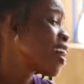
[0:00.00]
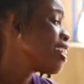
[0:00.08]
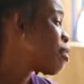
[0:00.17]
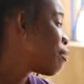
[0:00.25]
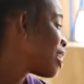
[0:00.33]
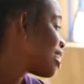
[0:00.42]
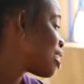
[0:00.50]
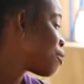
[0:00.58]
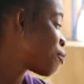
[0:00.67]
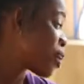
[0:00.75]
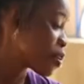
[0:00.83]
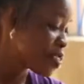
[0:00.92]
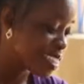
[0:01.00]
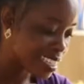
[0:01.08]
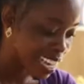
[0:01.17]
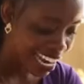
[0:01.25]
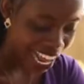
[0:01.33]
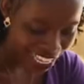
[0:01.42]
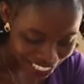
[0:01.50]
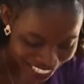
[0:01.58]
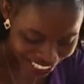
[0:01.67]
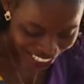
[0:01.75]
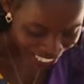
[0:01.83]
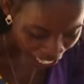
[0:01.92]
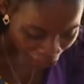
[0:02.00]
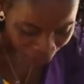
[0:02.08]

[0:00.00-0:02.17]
The place is very sandy. I sat here and I